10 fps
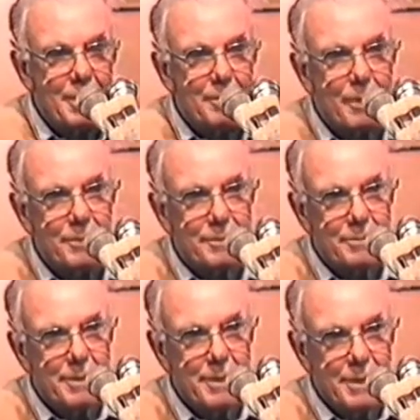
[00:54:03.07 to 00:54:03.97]
was that
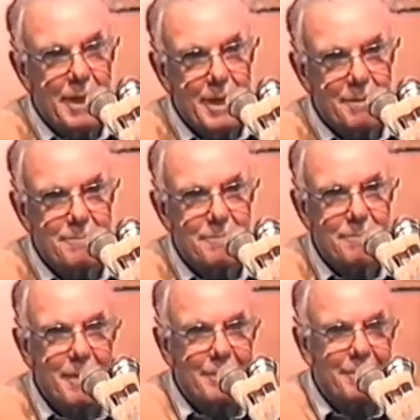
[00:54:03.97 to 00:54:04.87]
one of
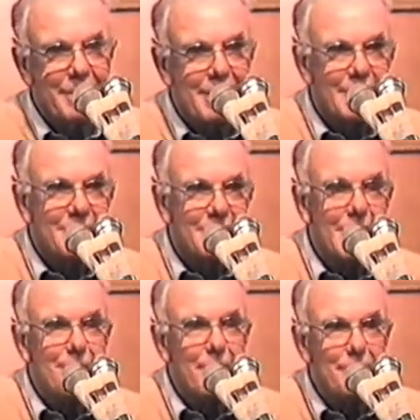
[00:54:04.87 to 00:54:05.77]
the
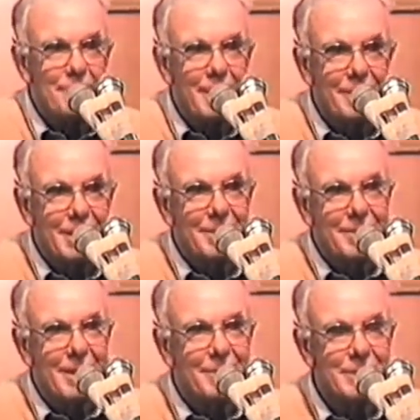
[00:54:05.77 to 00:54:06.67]
club members up there,
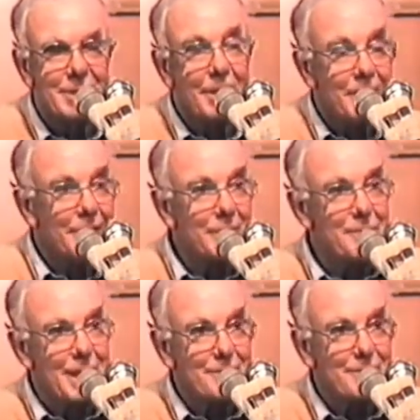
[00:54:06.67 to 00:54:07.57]
he's not in the
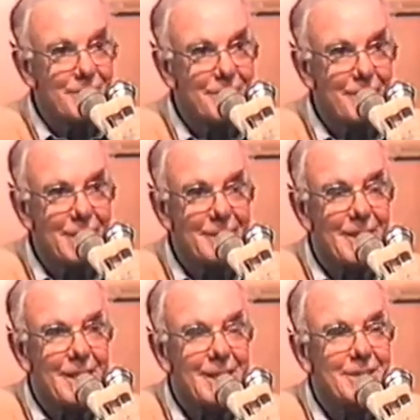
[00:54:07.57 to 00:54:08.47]
spares business, by the way.
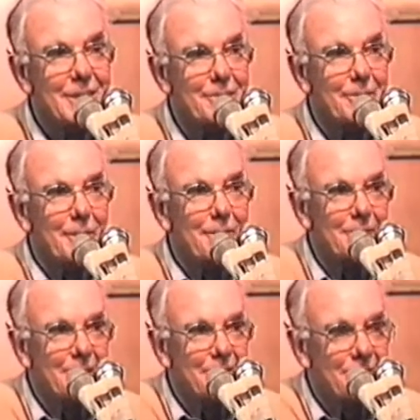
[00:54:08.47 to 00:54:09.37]
He's got a 40-foot
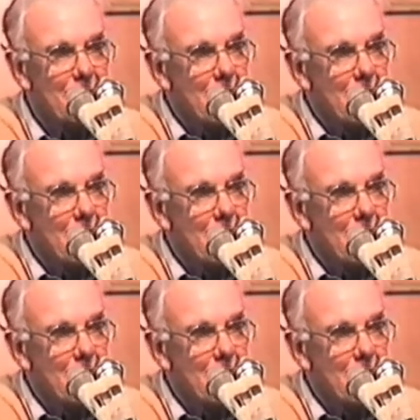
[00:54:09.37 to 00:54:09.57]
cruiser.